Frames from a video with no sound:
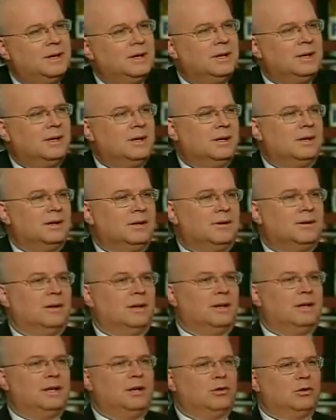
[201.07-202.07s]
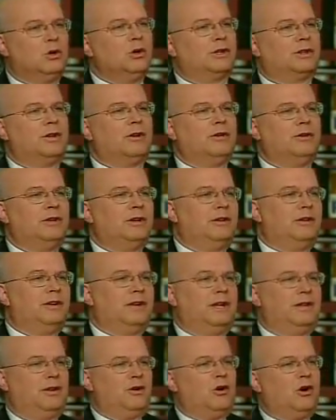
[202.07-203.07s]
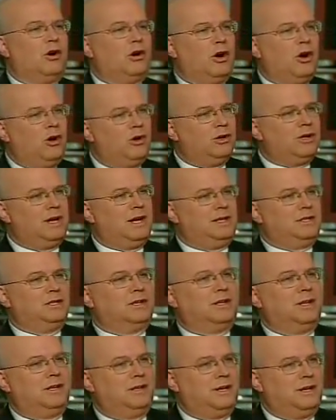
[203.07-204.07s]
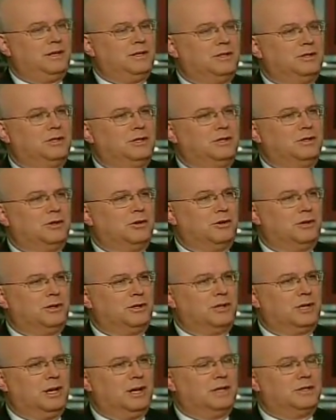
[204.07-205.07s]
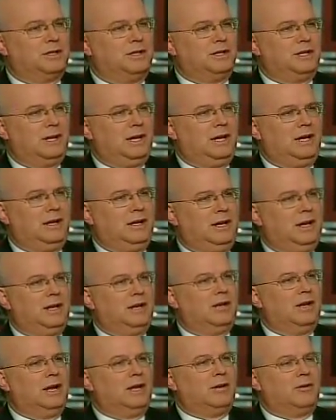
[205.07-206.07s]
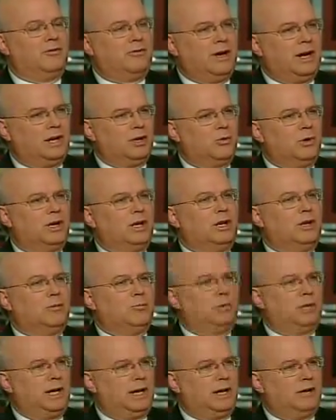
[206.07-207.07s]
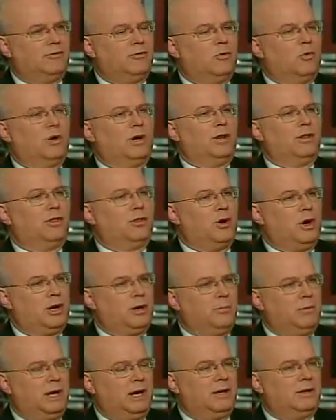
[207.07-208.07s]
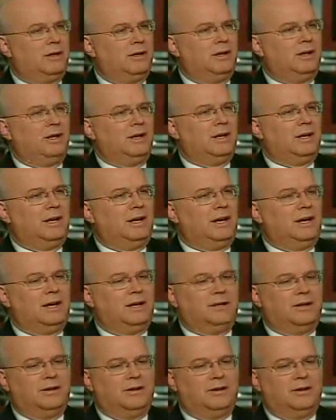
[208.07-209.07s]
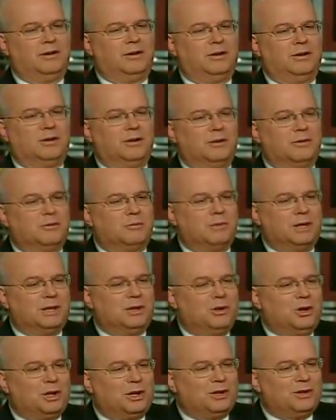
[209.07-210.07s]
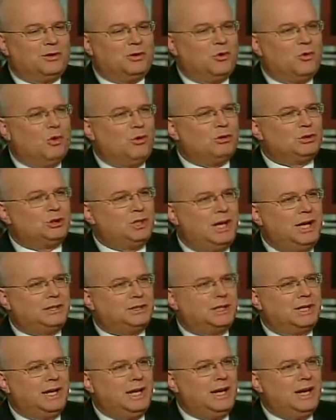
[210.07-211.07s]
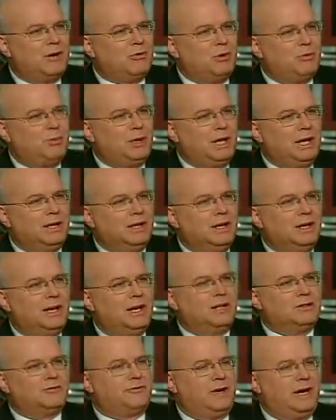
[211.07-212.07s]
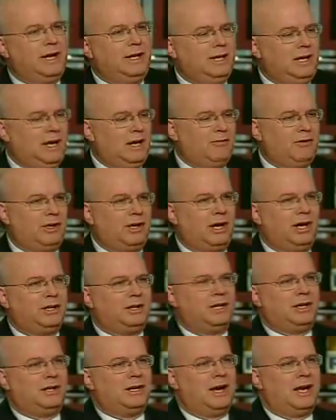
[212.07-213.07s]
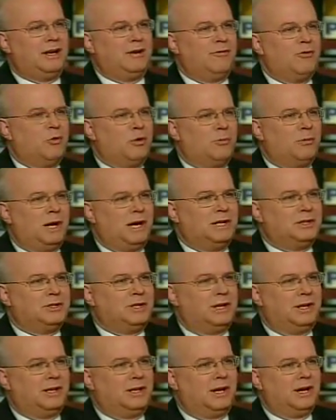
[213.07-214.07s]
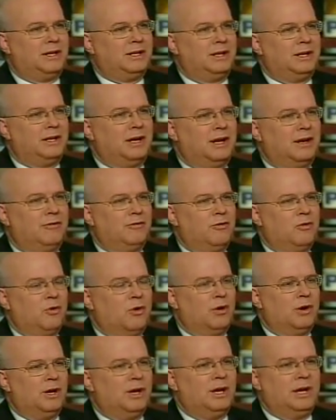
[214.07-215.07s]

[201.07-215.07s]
over the government? Yeah, look, there are all kinds of contingencies that are discussed and evaluated and planned for and thought about. But look, the world changed. Again, I repeat, it is fine to have a 1994 mindset in 1994.